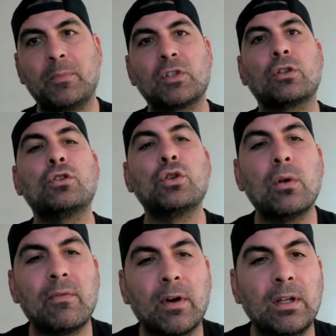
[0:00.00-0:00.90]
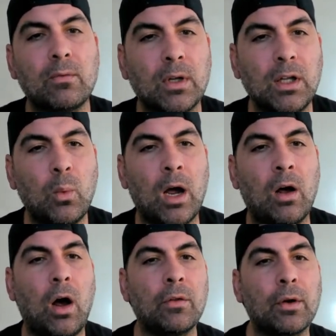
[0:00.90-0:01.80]
So they're doing really, really
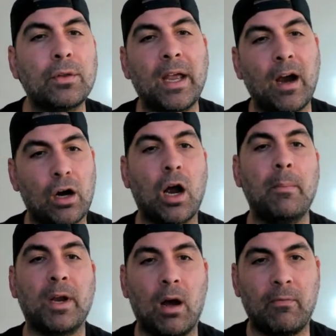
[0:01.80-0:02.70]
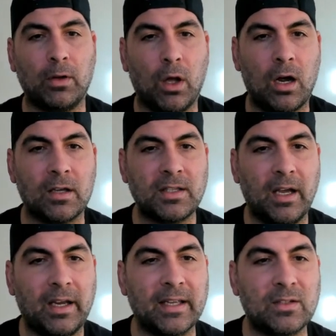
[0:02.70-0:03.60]
well, although they are coming off a loss
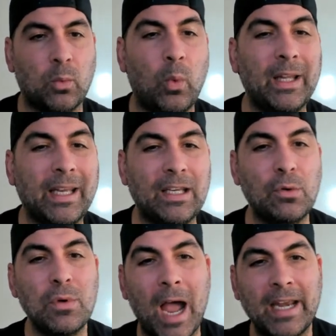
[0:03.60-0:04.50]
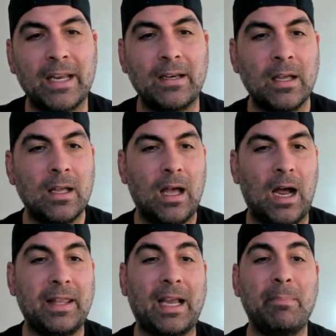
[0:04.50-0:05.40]
against Willing United.
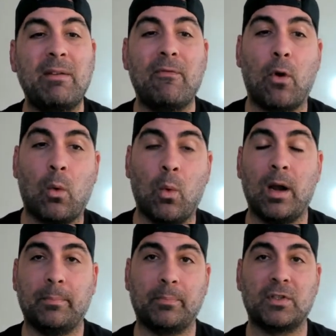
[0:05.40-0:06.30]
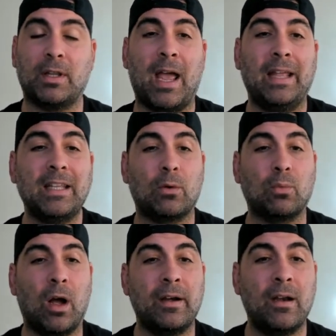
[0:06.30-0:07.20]
They got beat 4-1. So that ended
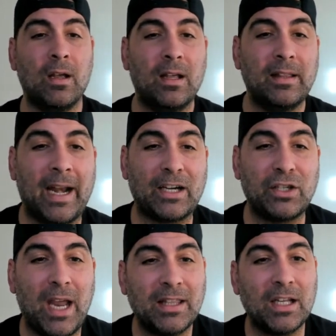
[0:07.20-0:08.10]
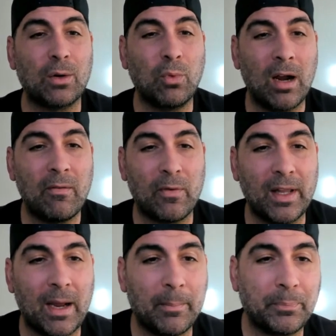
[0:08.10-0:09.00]
a run for
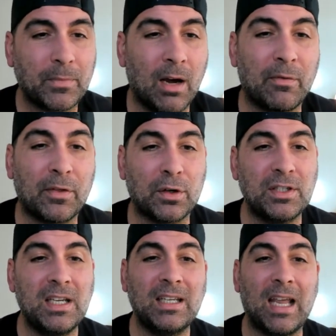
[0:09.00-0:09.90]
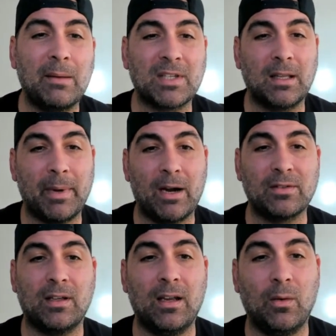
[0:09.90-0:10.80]
them of 13 games on the
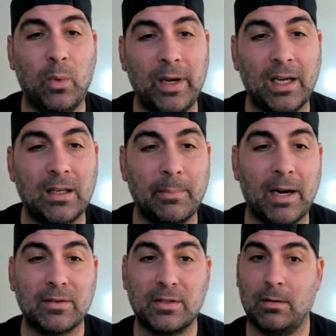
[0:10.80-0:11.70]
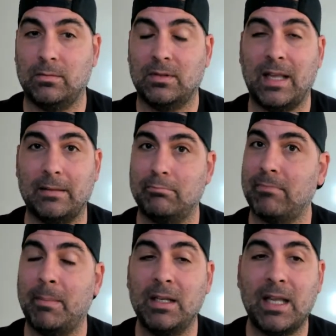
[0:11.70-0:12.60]
bounce, winning on the bounce. So
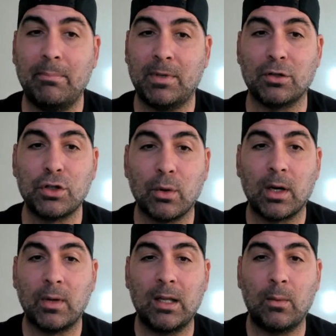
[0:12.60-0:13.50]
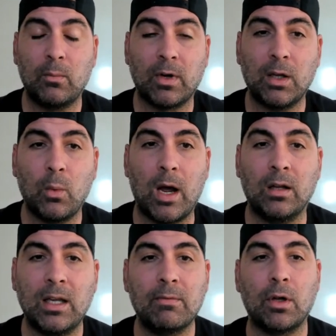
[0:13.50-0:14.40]
they're doing really, really
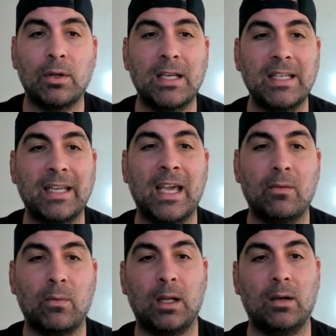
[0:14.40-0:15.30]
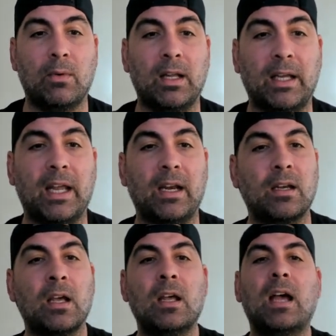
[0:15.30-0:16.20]
well, even though they did get relegated.
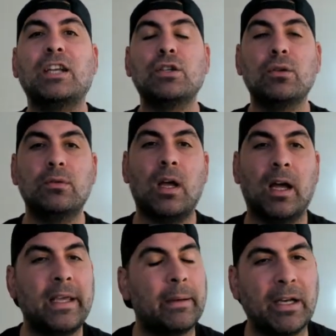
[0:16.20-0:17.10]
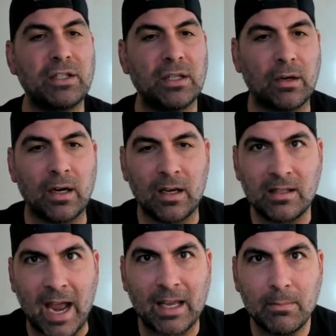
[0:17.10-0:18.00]
He had mentioned they're an
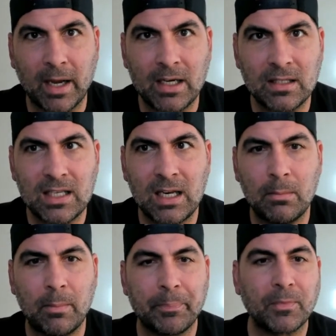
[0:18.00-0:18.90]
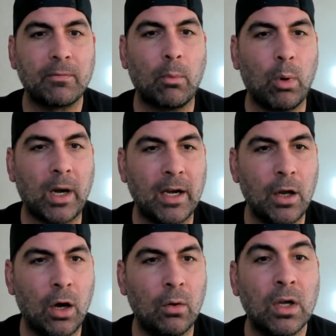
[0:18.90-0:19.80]
attacking-minded team, from what I
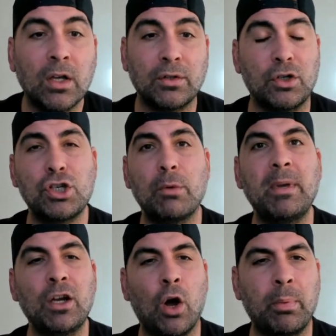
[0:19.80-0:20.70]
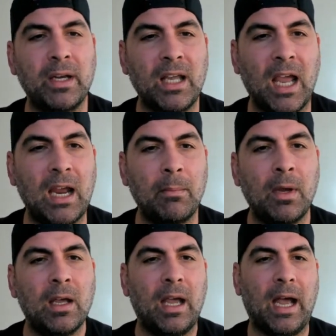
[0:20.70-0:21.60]
know. So it should be an opening
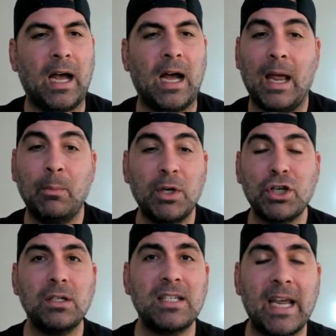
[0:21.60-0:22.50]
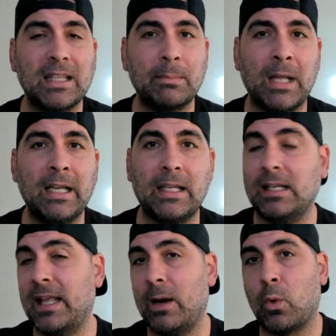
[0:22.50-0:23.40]
game, and we shouldn't take them
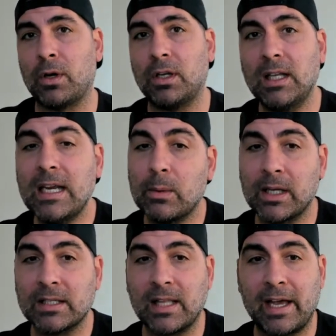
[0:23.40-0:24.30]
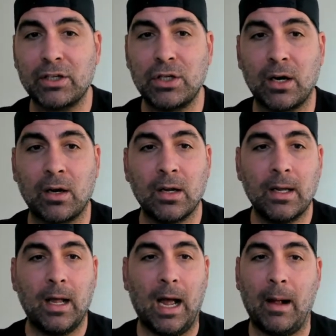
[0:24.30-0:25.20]
lightly. They were in the league with us last year,
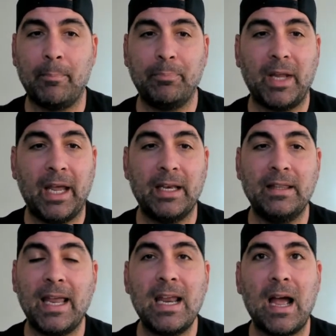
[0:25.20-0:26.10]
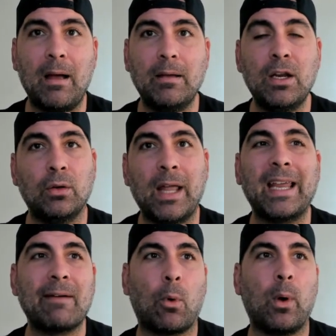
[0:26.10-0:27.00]
and they,
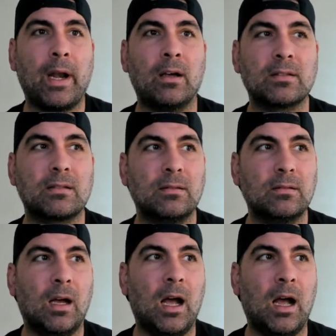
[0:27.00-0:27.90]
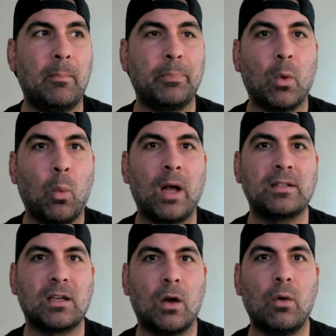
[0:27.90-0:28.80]
like everyone else,
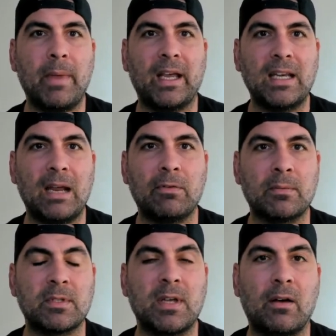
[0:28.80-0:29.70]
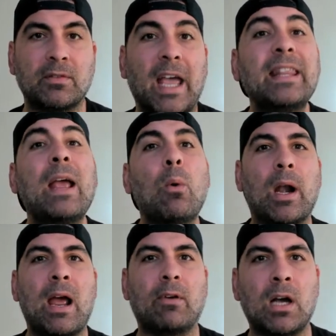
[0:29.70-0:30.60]
want to go and make a name for themselves, and they
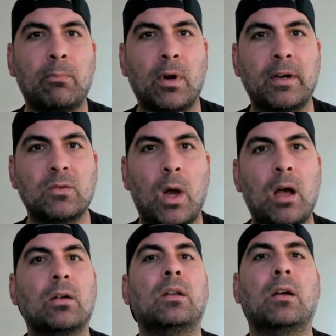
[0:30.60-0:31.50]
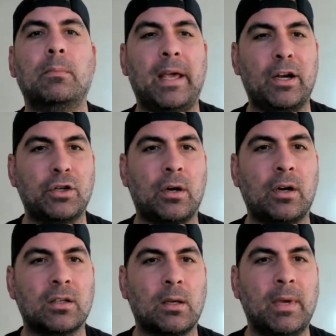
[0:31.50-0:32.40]
want to have a cup run as well. The manager
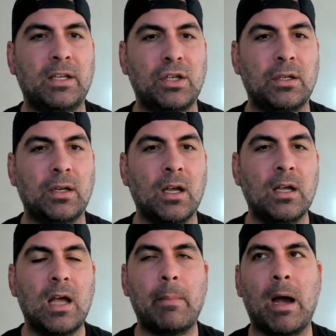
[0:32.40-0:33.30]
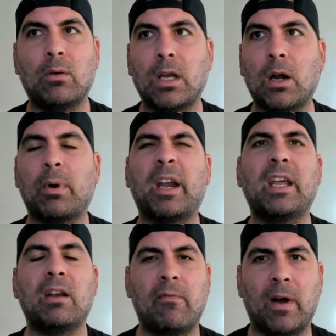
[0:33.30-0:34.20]
had also mentioned about
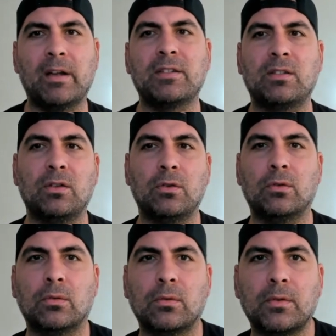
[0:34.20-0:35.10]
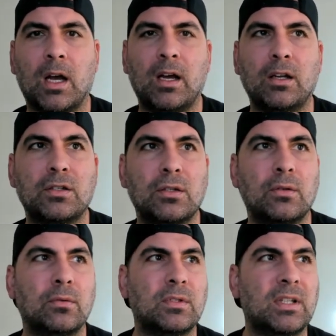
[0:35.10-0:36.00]
bringing in funds to
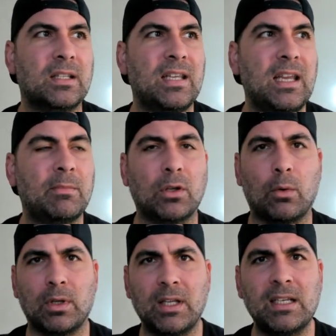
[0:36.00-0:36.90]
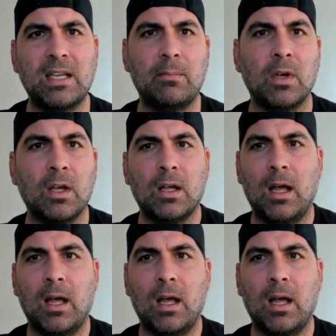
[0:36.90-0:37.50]
the team, the lower league team.